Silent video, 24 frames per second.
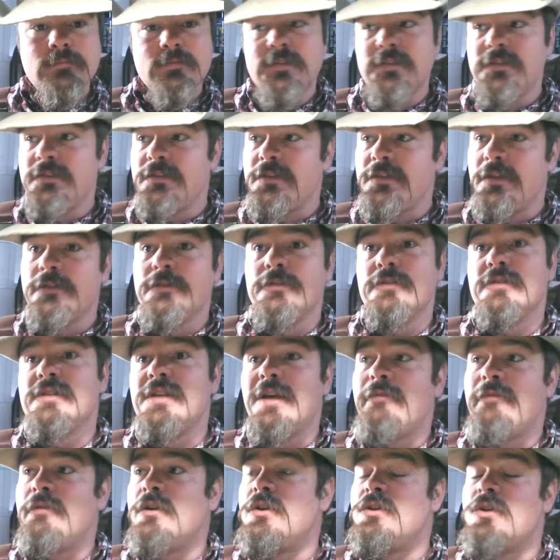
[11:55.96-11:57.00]
6 or
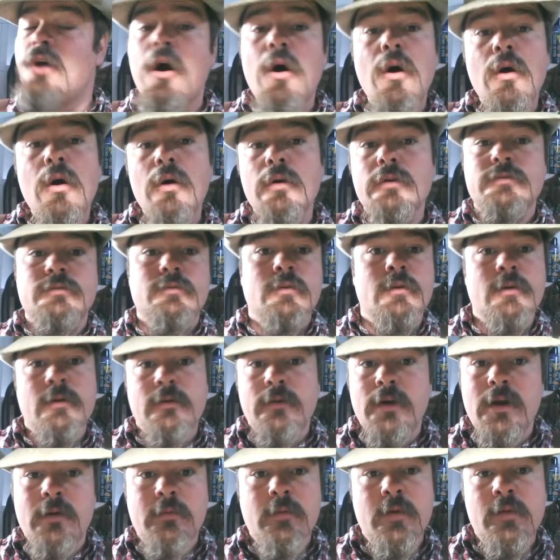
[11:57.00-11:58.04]
7 dogs running
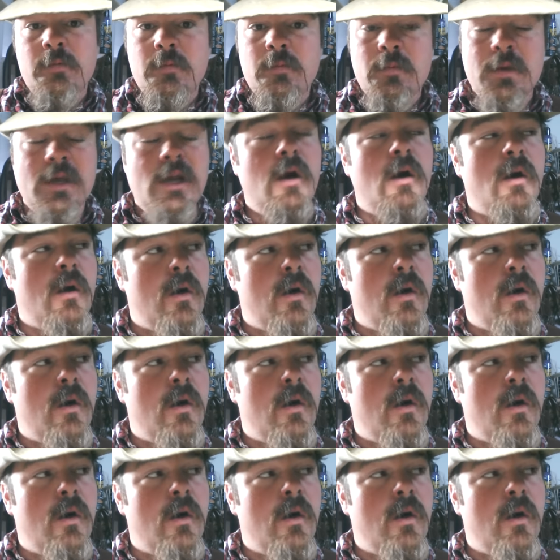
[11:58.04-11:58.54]
around with me at